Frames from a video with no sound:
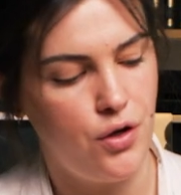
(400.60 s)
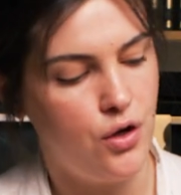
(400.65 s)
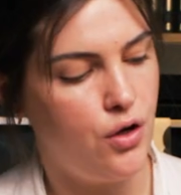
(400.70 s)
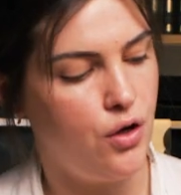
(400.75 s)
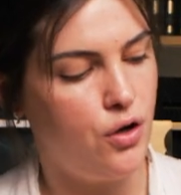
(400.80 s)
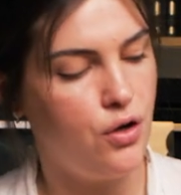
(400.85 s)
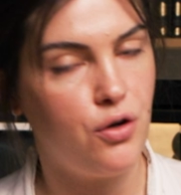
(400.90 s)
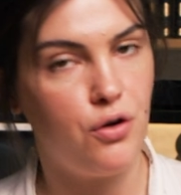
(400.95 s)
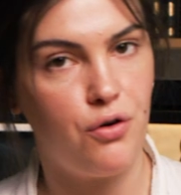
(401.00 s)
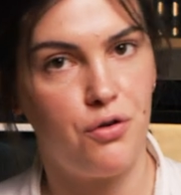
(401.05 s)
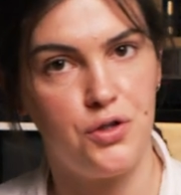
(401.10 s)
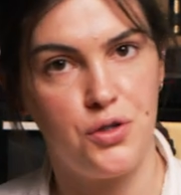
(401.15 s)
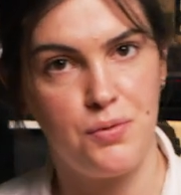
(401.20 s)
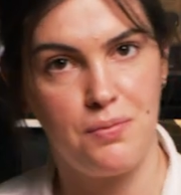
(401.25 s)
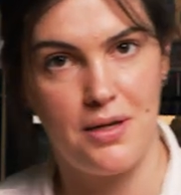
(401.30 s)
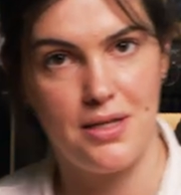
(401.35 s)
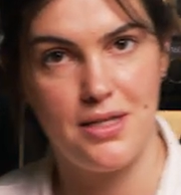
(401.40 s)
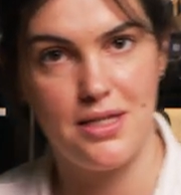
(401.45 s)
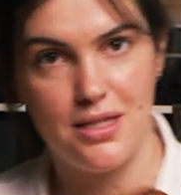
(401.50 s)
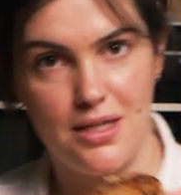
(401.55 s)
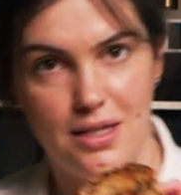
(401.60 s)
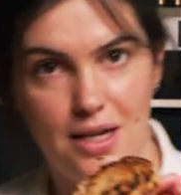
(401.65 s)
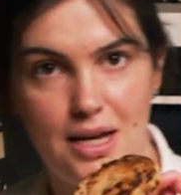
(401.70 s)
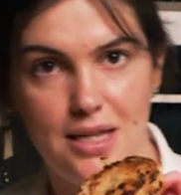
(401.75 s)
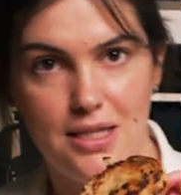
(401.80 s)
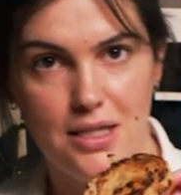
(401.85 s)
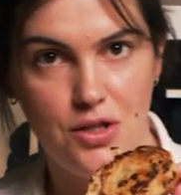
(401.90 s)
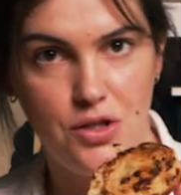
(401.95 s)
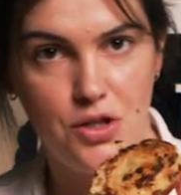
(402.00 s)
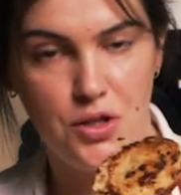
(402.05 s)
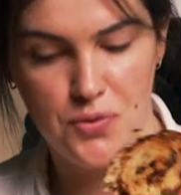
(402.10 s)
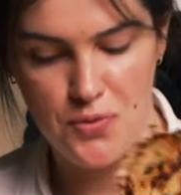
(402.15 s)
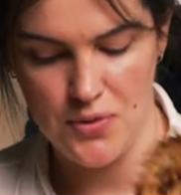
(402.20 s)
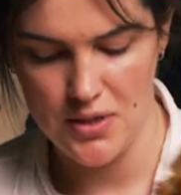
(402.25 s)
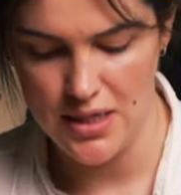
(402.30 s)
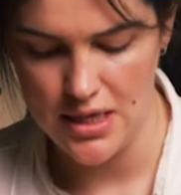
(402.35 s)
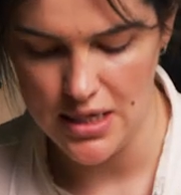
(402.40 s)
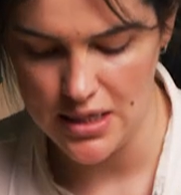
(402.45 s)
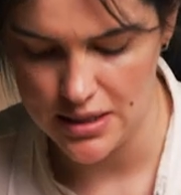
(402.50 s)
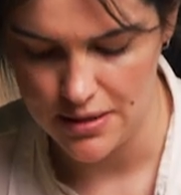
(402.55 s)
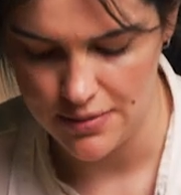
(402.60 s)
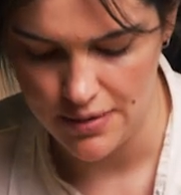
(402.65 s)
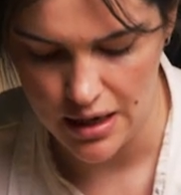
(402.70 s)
hot cross buns, nice and toasted,